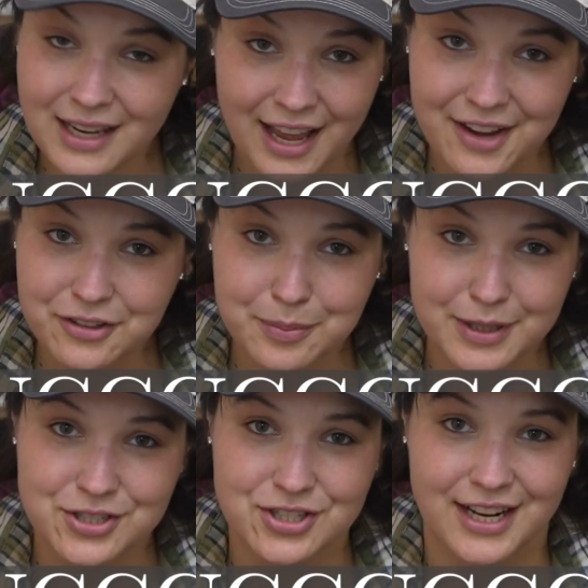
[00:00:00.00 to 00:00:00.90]

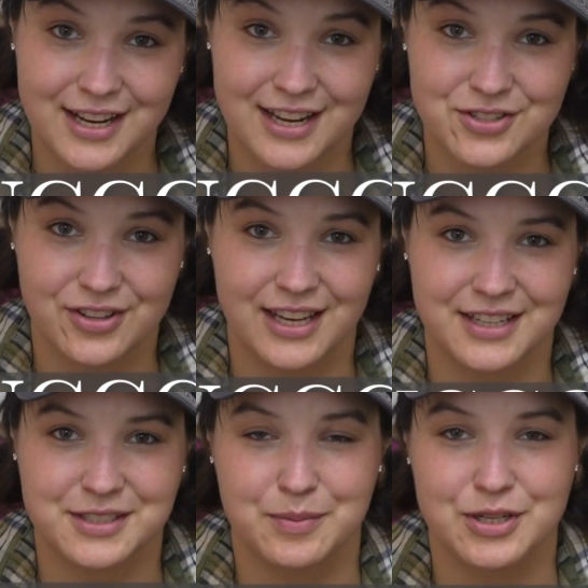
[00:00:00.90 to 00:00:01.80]
Everybody should enter the
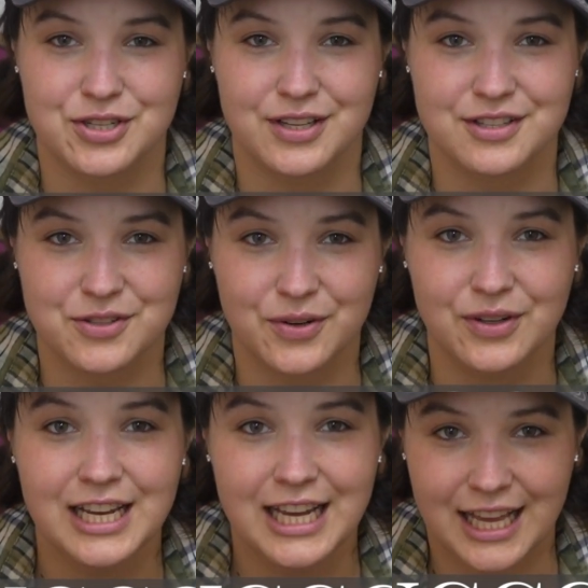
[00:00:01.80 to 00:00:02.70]
exhibition, so
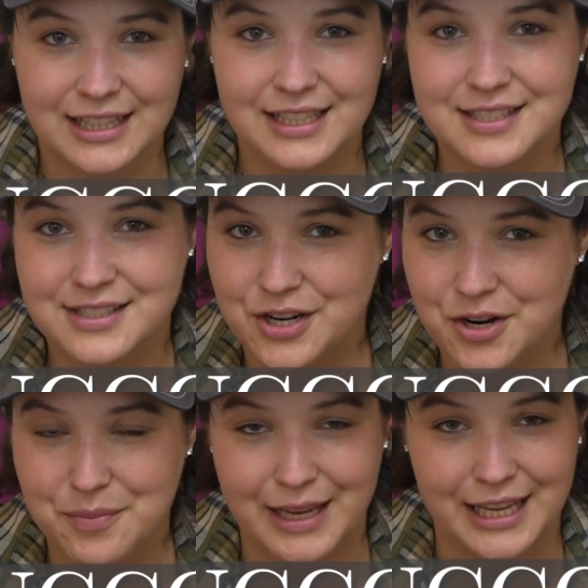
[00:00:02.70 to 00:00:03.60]
at least
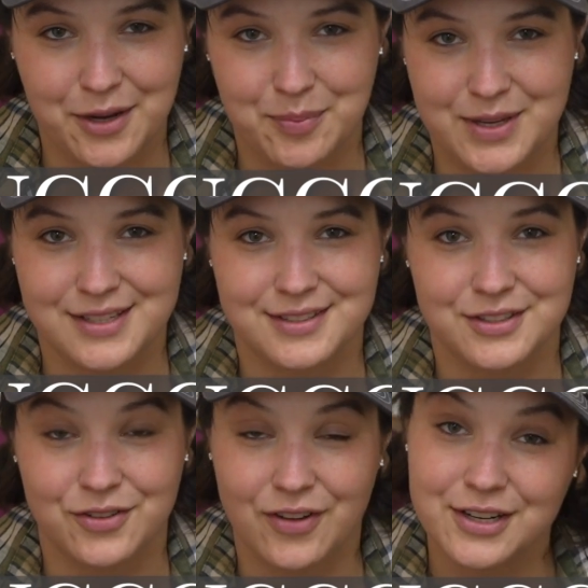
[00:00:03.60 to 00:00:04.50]
start making a
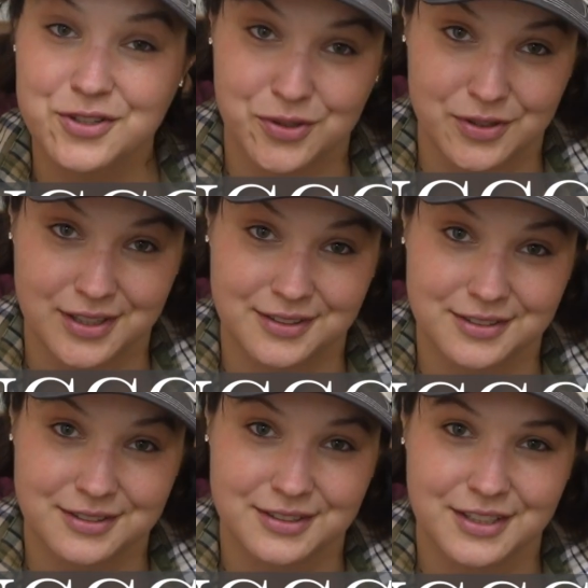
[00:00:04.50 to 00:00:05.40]
piece. You've got 2
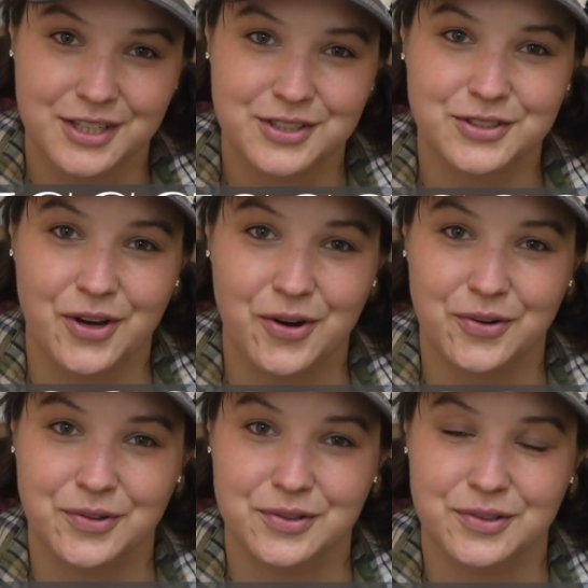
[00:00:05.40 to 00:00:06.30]
years.
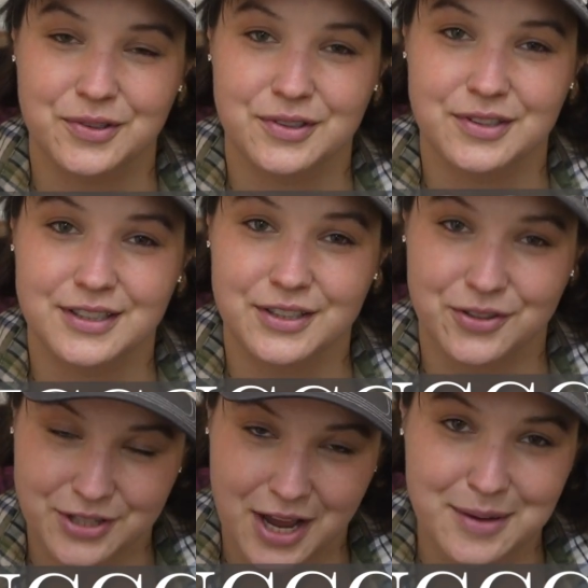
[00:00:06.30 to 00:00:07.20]
So
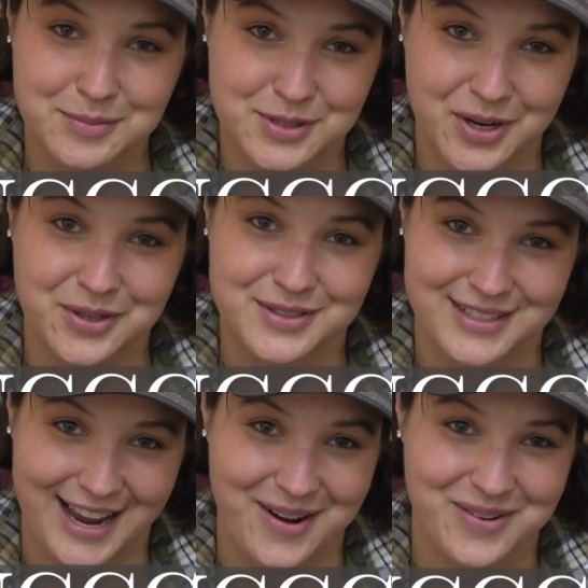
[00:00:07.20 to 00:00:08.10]
your time starts
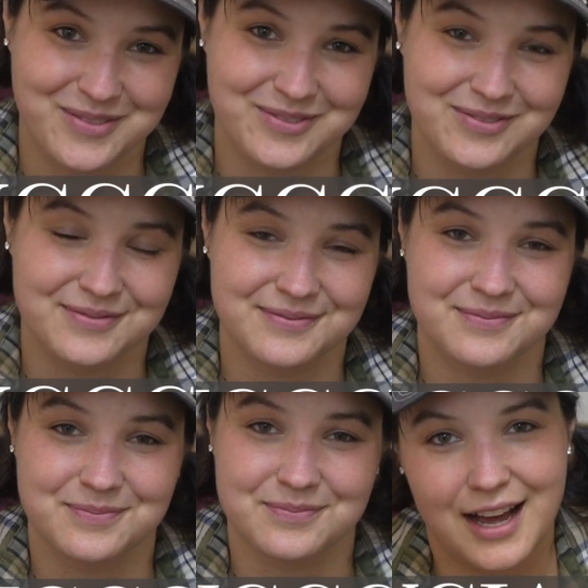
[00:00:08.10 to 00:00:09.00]
now.
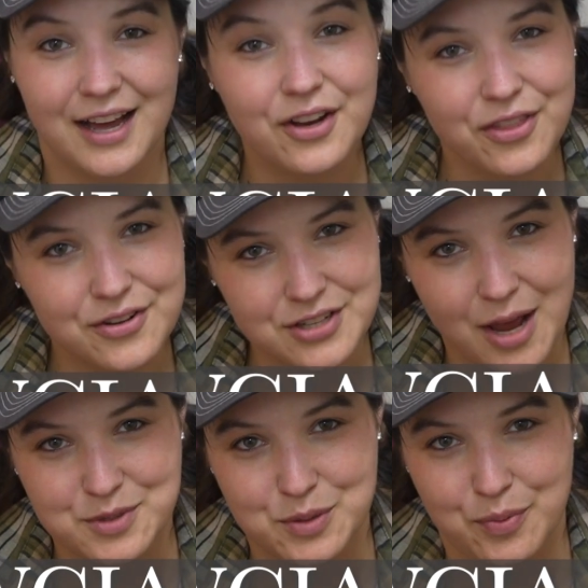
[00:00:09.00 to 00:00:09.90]
Another
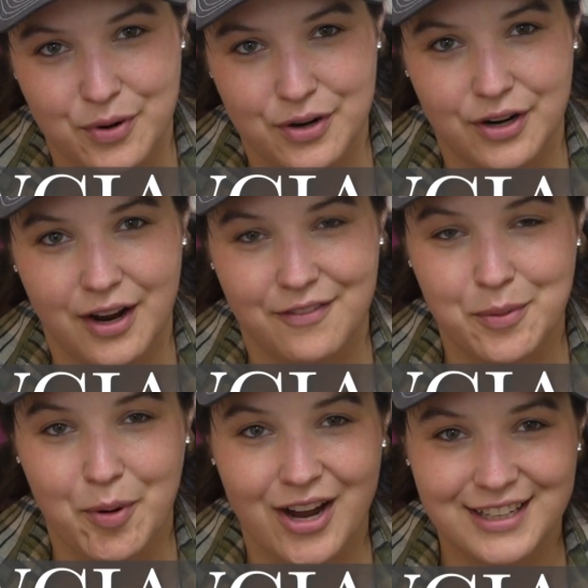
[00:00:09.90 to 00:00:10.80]
top supporter of
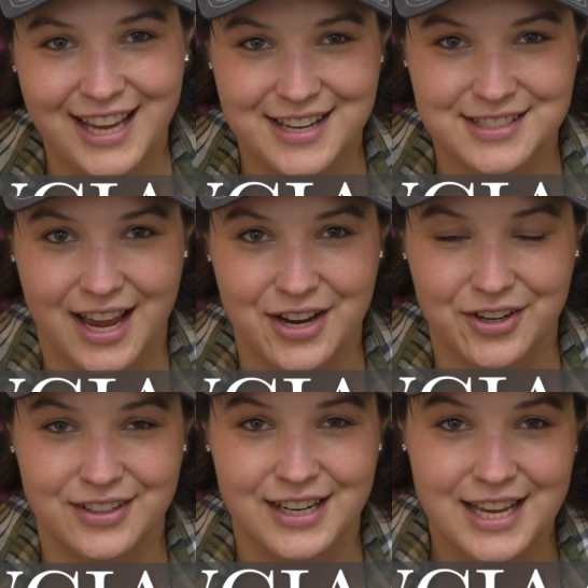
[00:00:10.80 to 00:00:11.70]
the podCAST
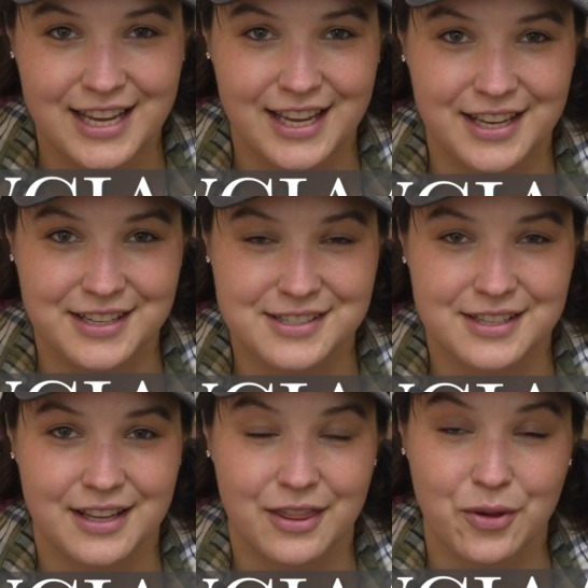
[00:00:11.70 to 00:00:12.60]
Iron
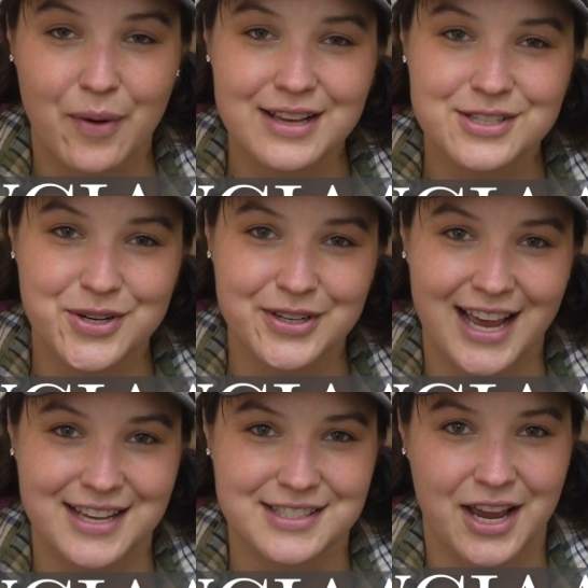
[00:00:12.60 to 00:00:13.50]
is the Western
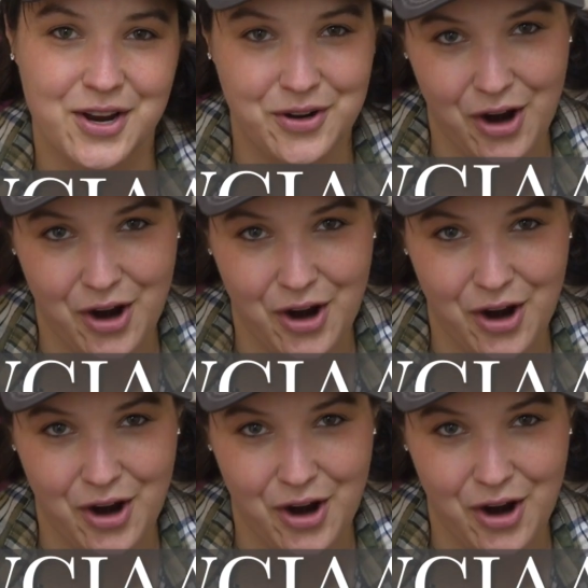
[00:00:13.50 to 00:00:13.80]
Cast Iron